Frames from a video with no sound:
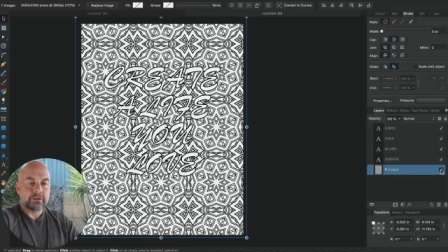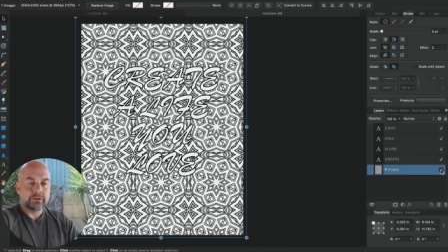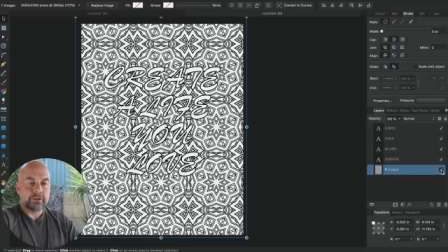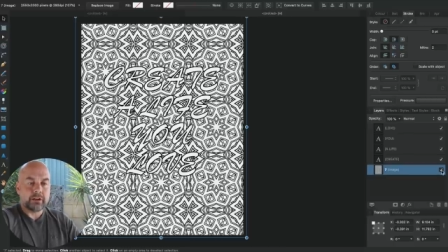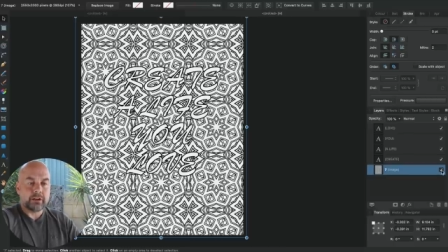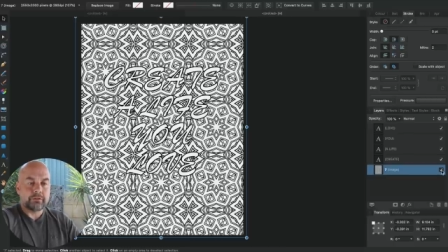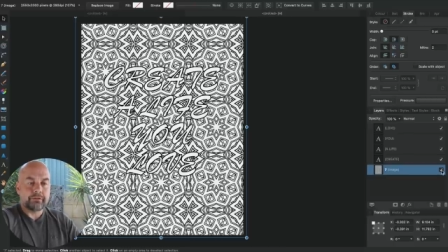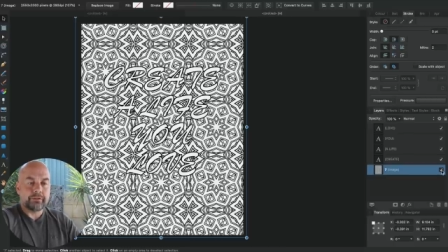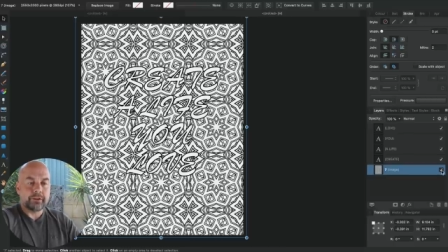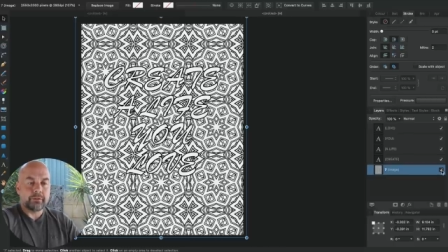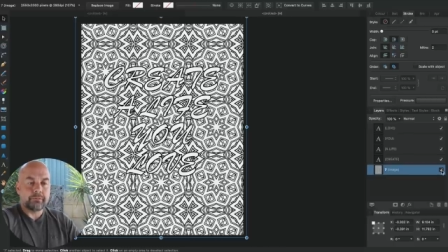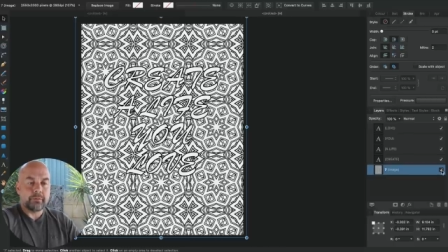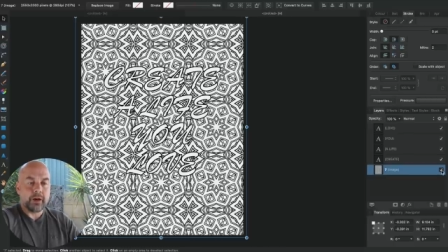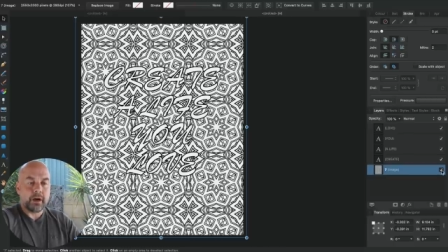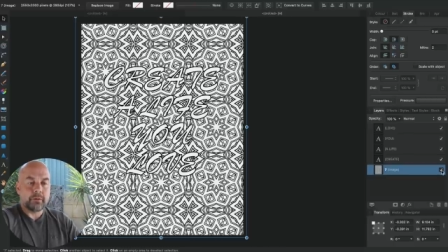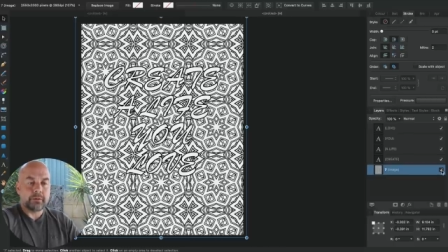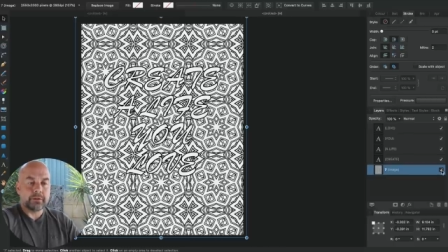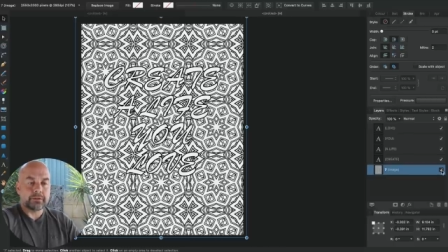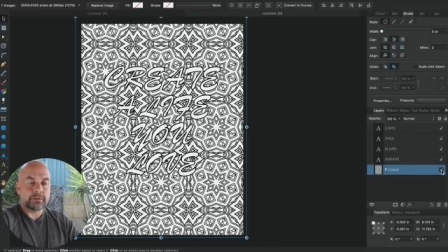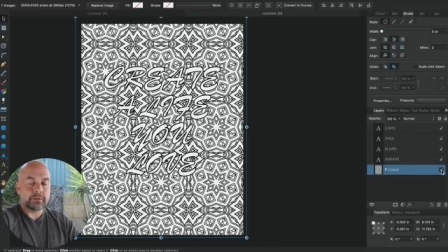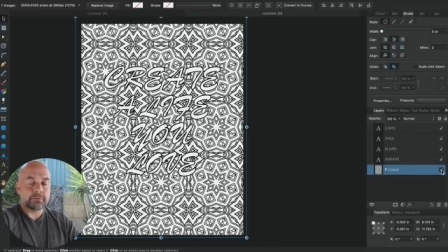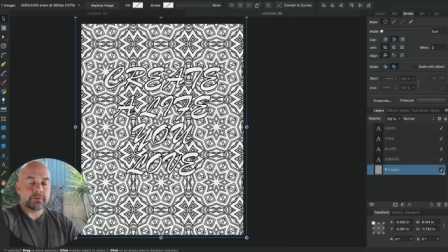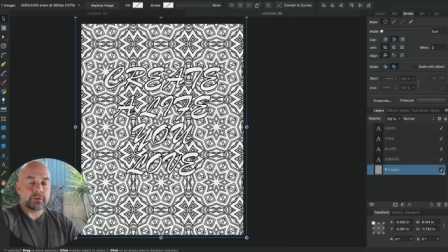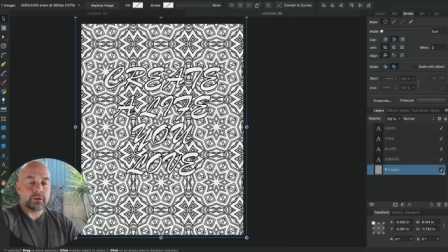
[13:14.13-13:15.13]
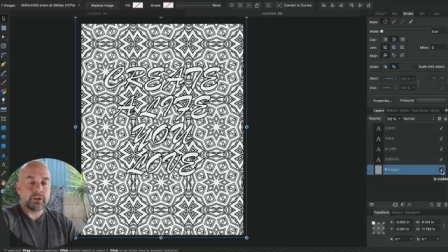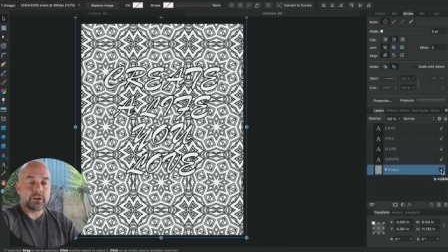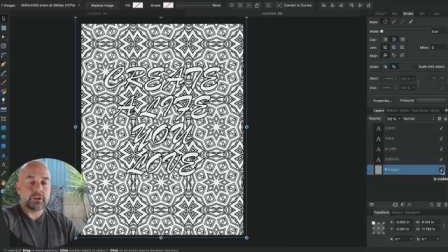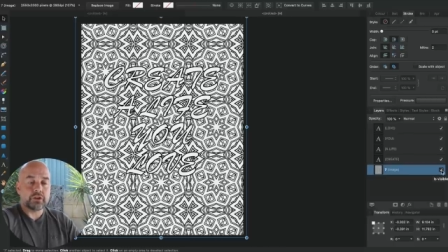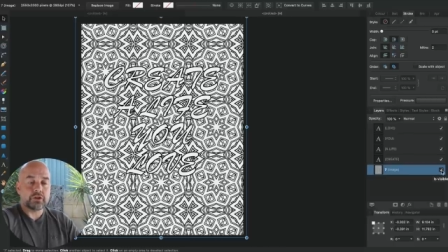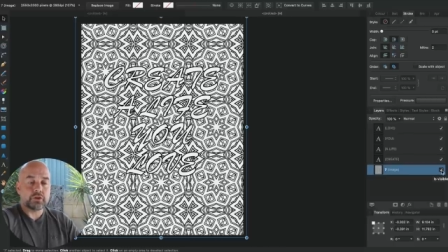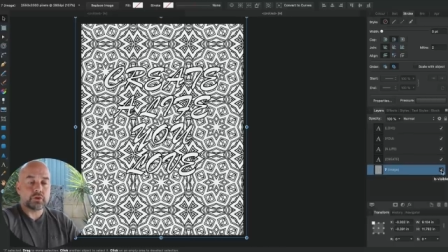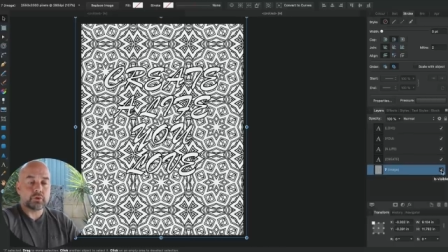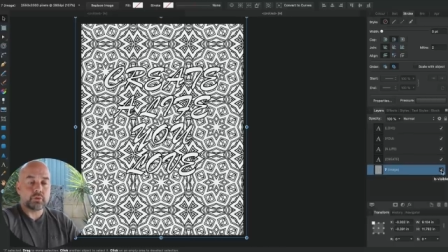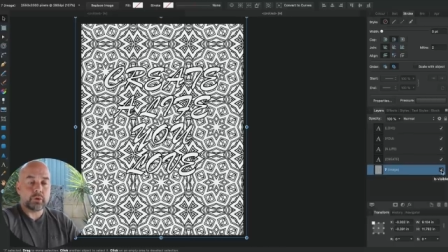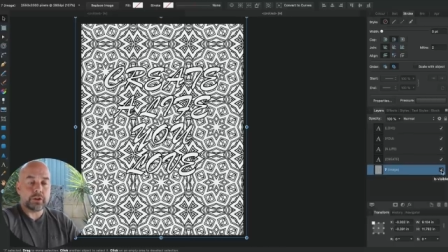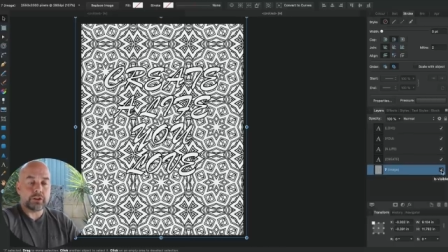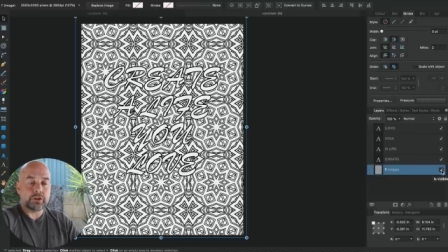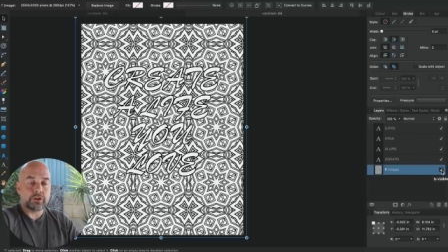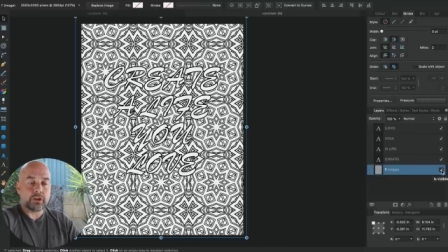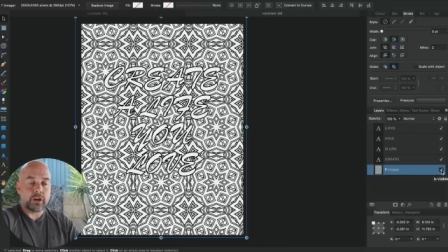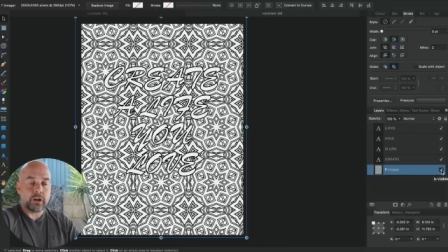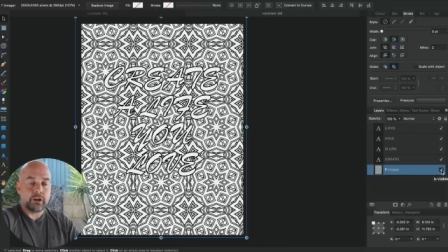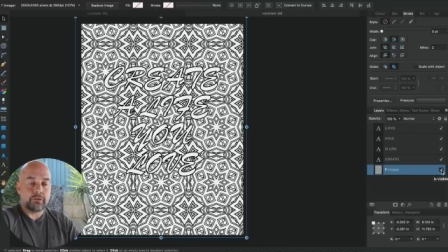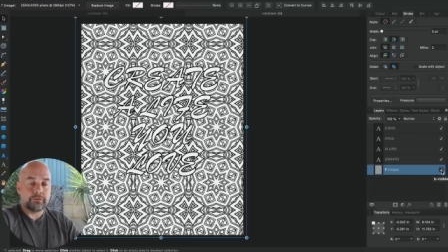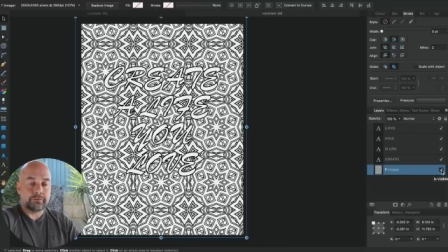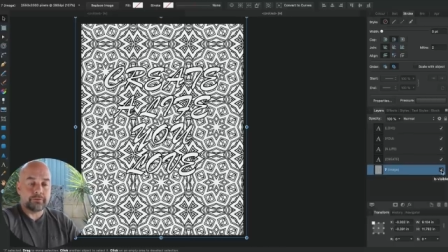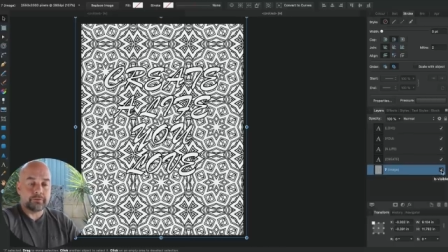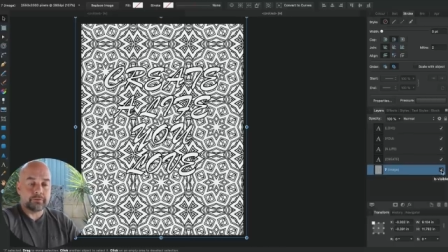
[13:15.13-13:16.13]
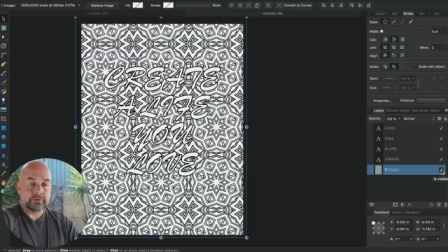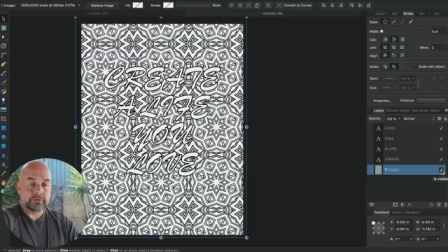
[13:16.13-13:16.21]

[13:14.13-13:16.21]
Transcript: So for the moment, I'm just going to switch off.